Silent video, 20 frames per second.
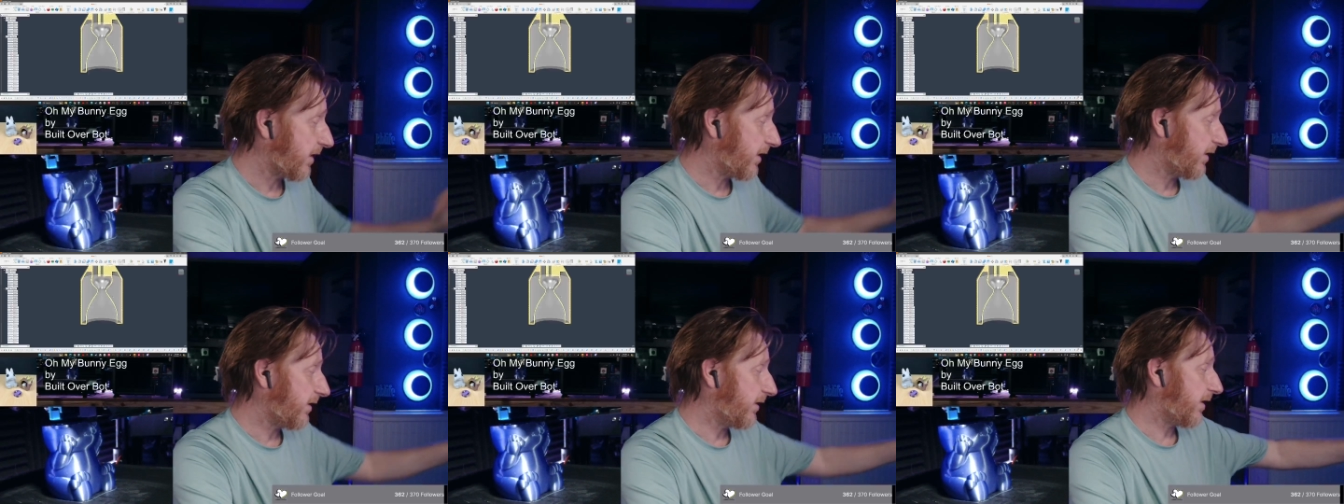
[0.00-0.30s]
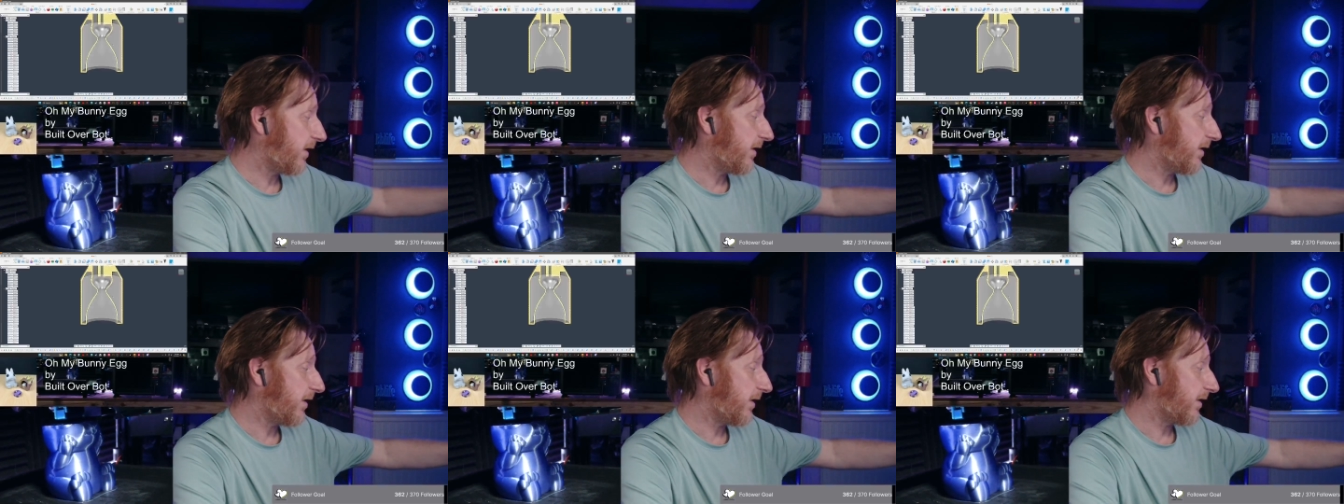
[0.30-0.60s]

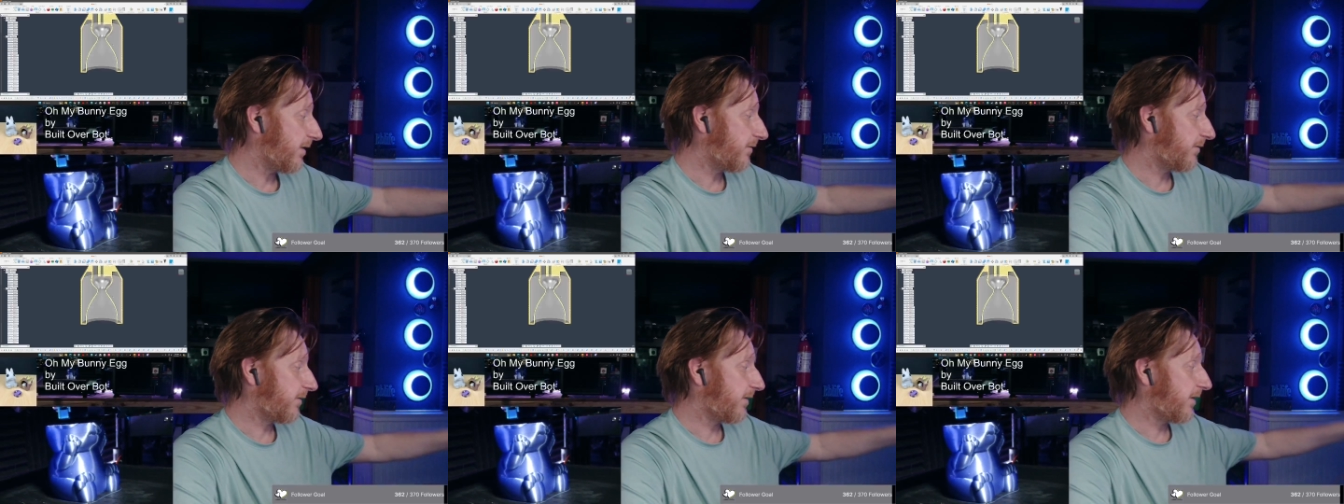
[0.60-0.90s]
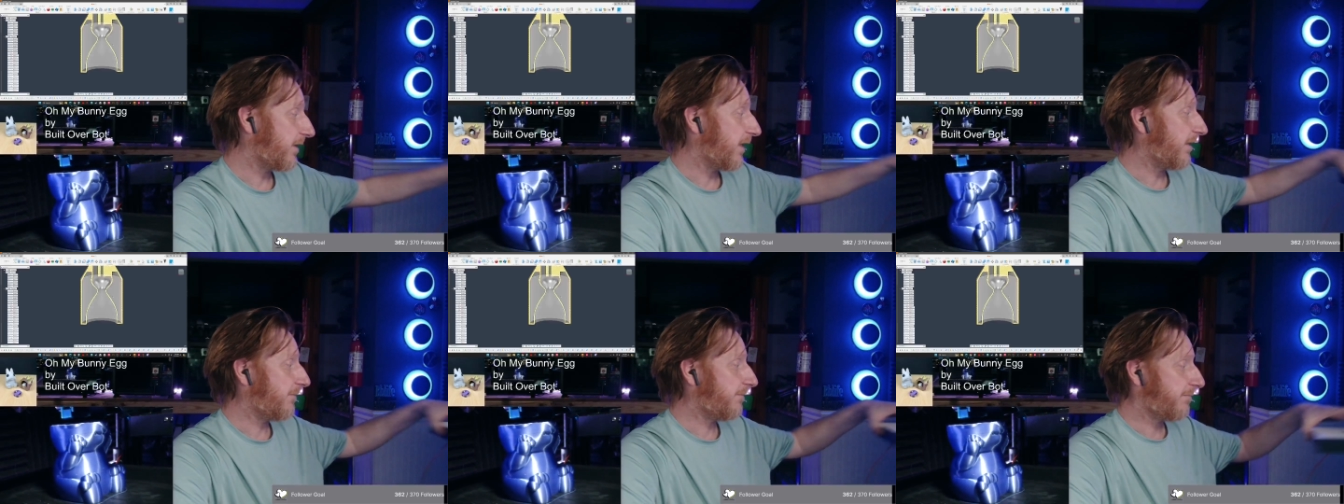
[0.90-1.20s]
idea,
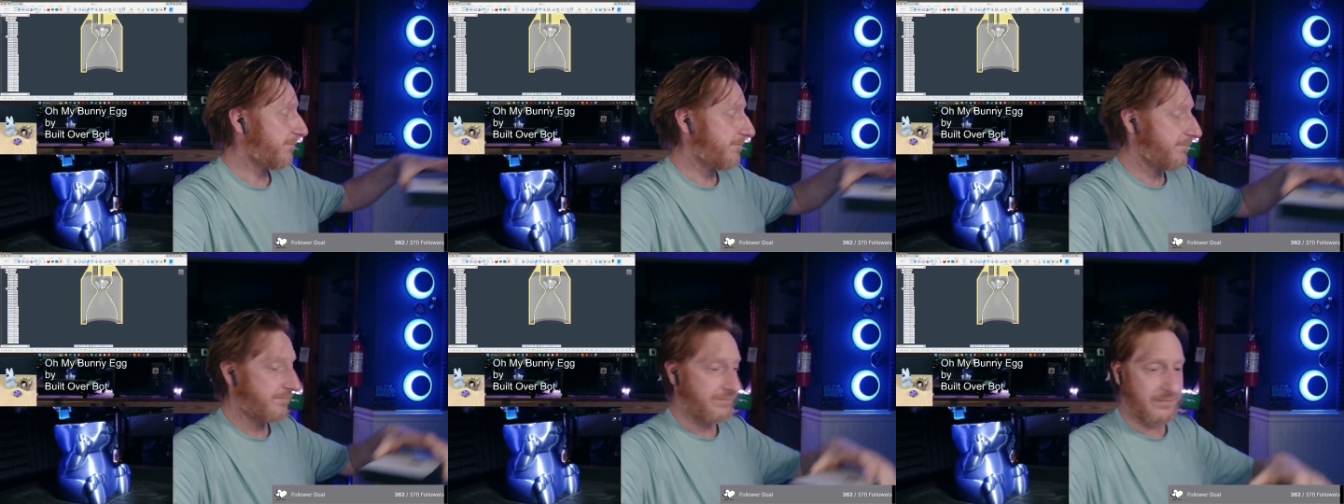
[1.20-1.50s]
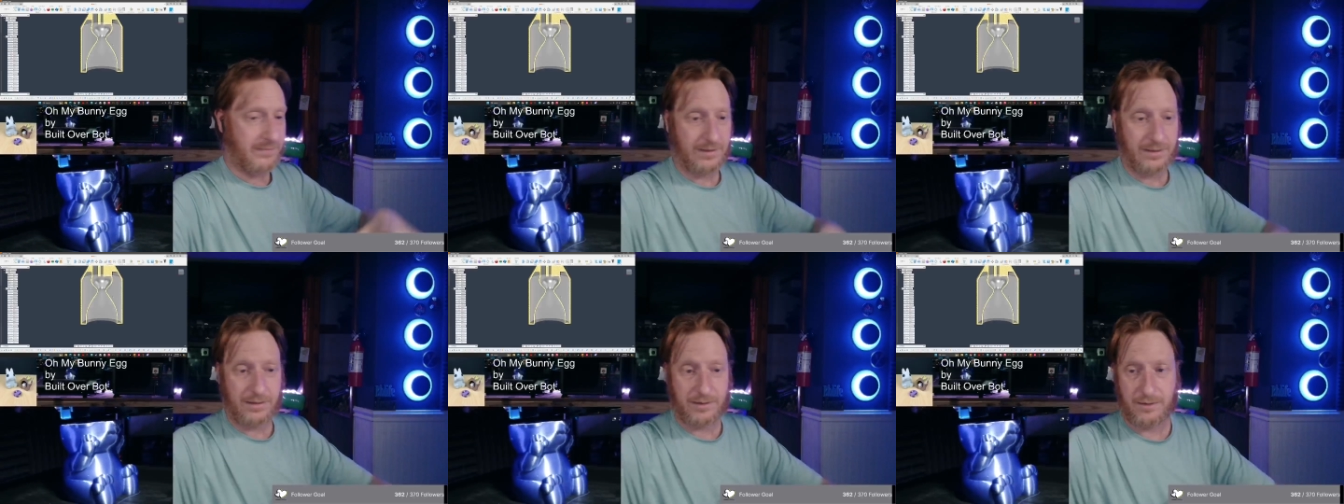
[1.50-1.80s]
okay?
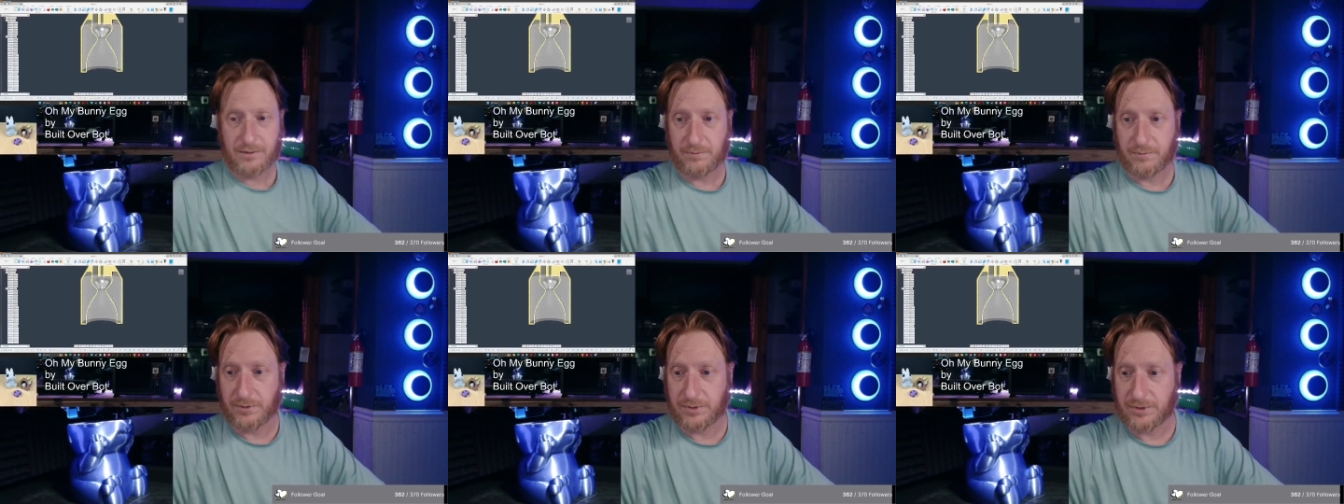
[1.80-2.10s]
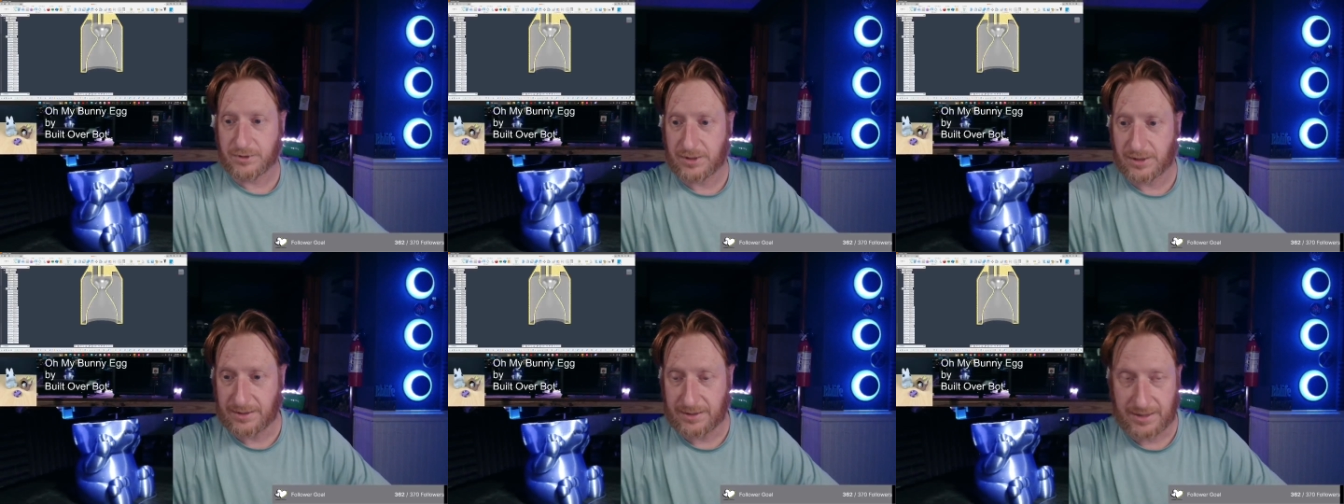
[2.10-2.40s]
We'll
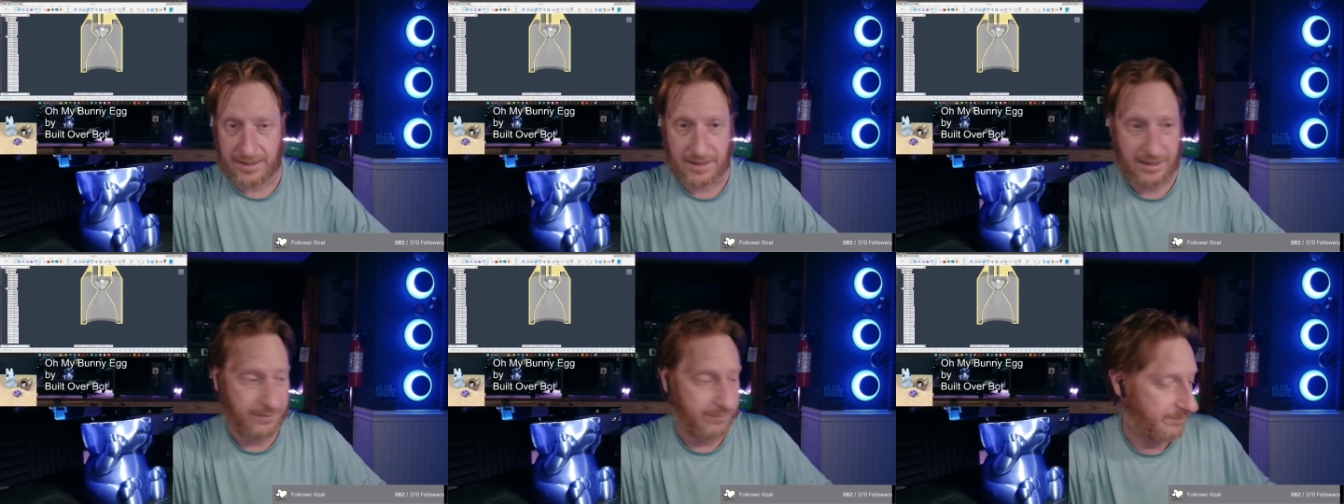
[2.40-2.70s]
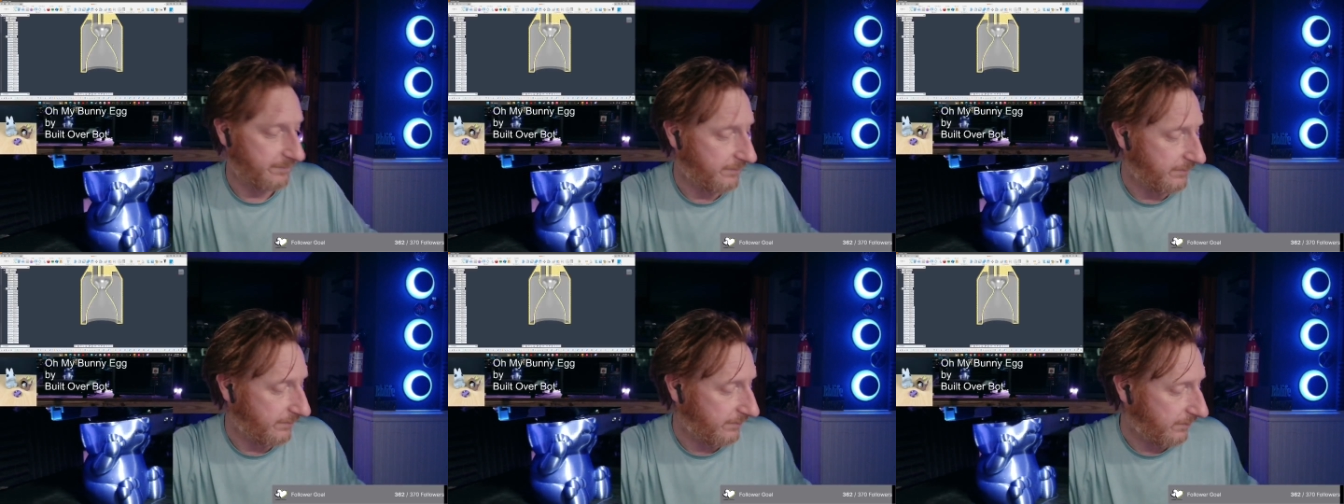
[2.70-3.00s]
check that out.
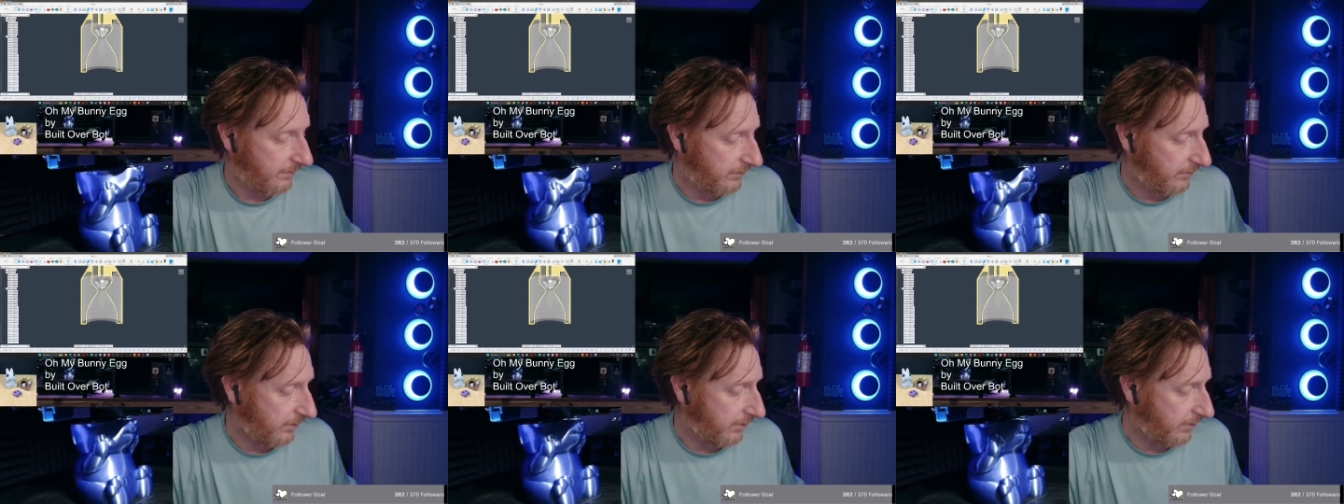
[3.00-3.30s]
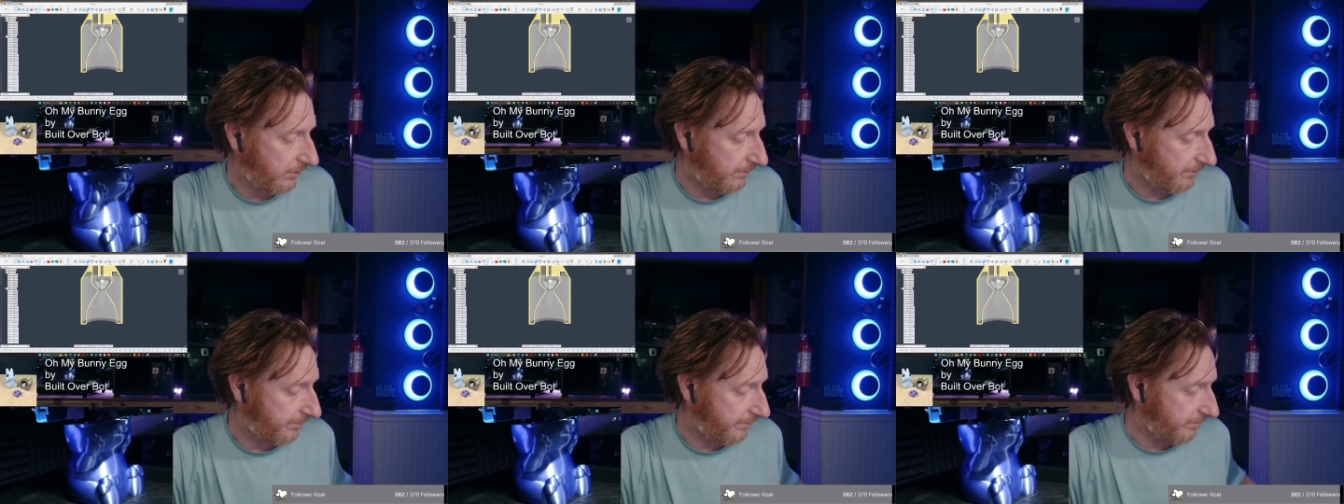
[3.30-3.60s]

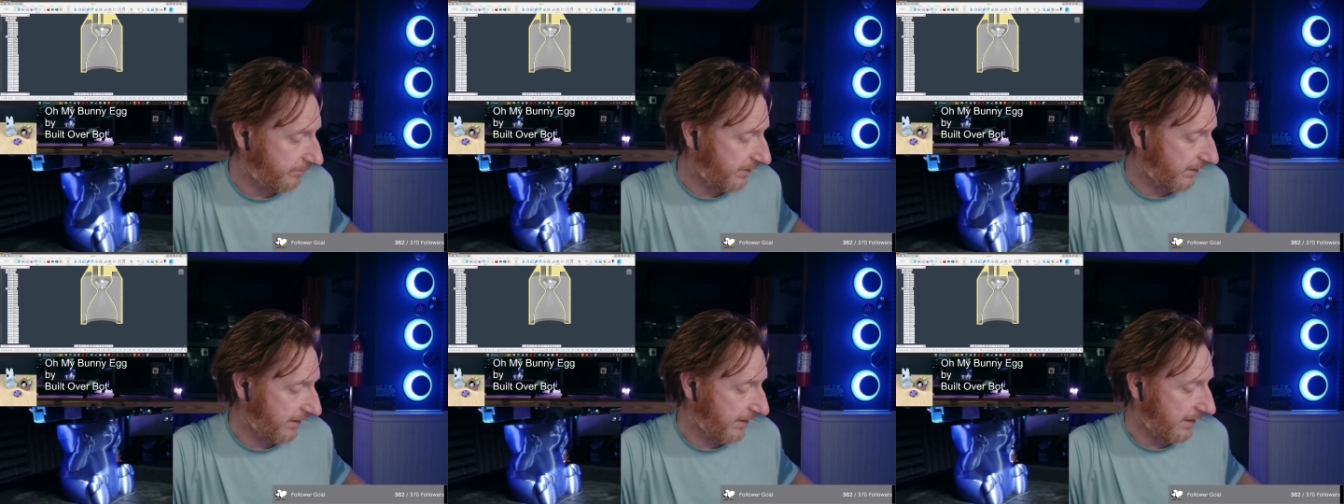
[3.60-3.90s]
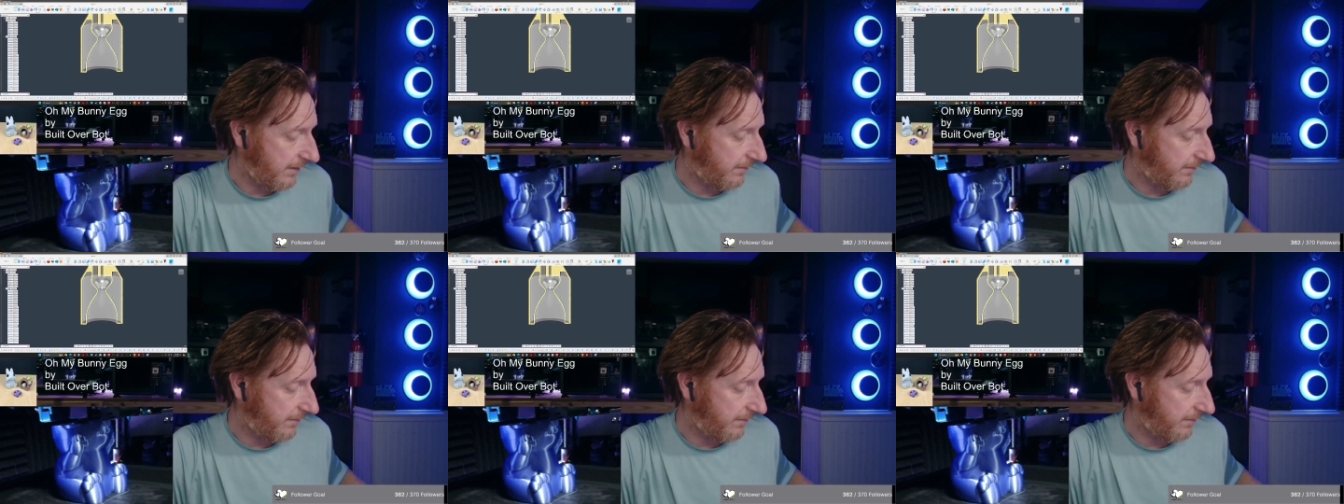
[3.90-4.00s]
So, but yeah,